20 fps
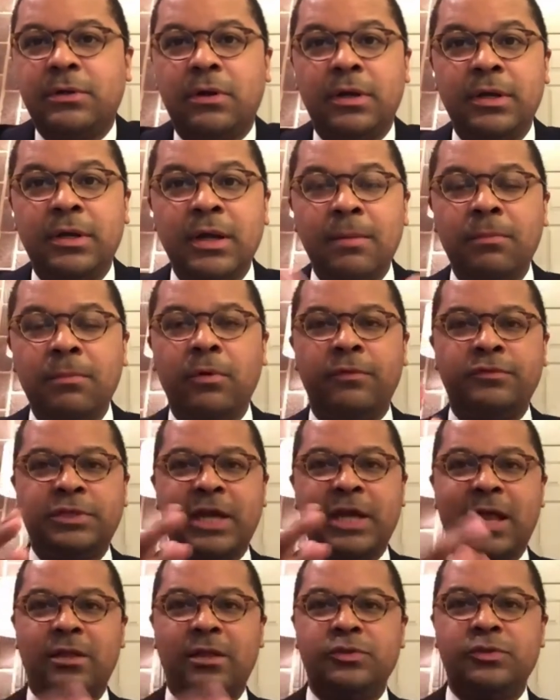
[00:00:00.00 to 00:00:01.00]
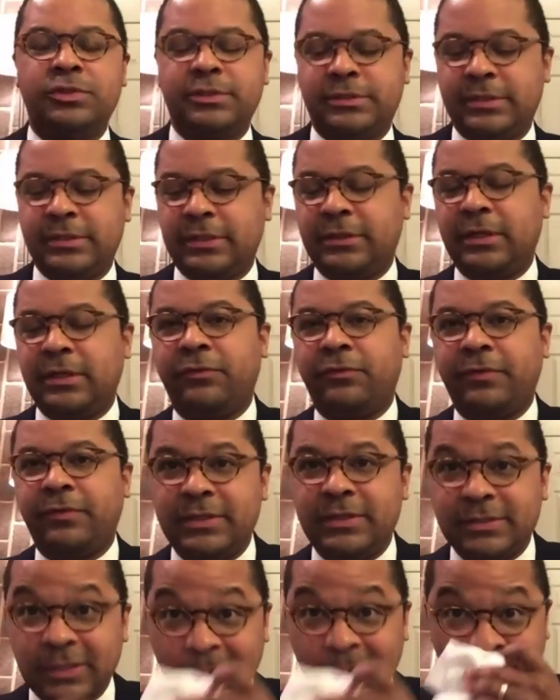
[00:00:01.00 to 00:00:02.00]
There are a number of challenges that they're
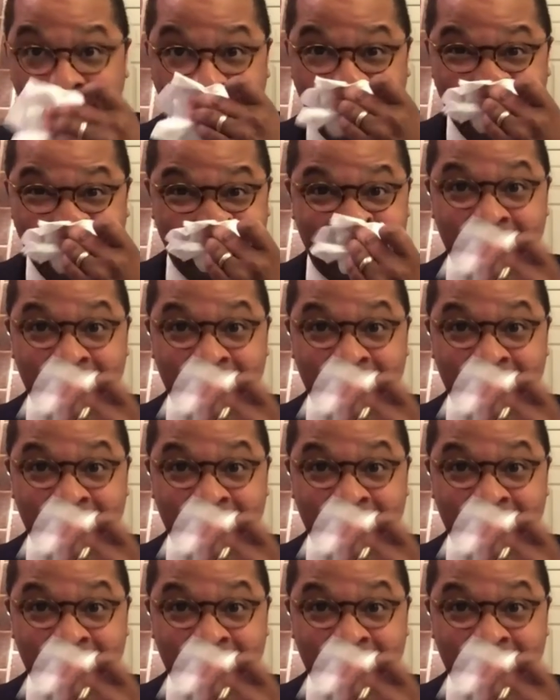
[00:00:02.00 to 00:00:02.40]
facing.